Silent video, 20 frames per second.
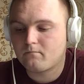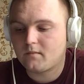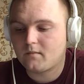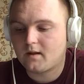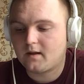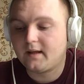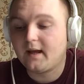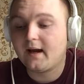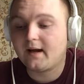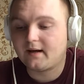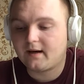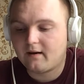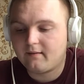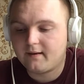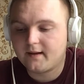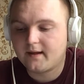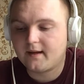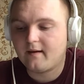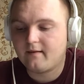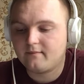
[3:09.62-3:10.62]
How
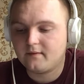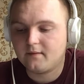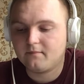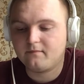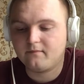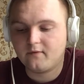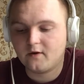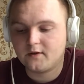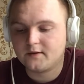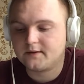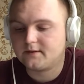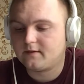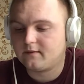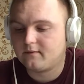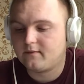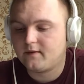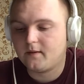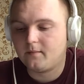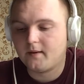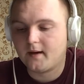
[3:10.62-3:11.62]
I gave the
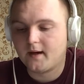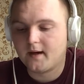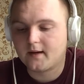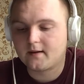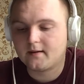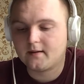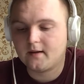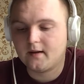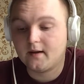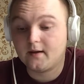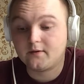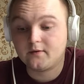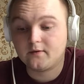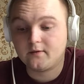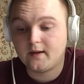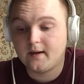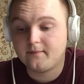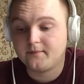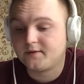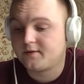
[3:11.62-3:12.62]
positive feedback to
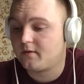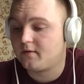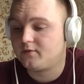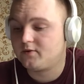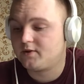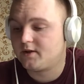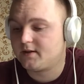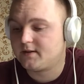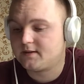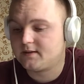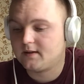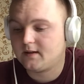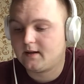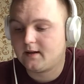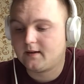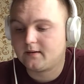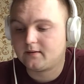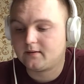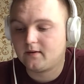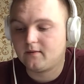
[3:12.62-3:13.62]
them. So just
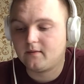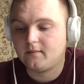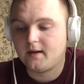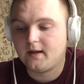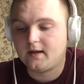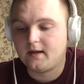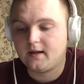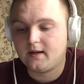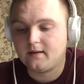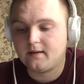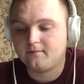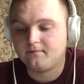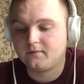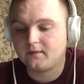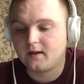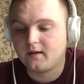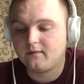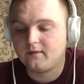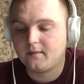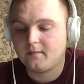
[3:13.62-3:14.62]
give the
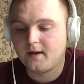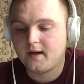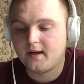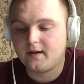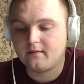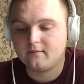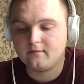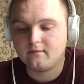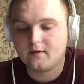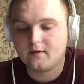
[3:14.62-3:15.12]
main